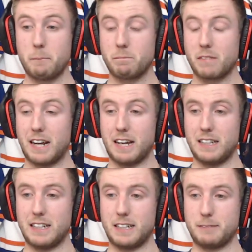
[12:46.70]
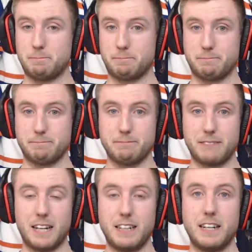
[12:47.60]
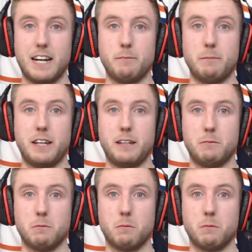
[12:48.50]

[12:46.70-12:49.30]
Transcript: didn't have many,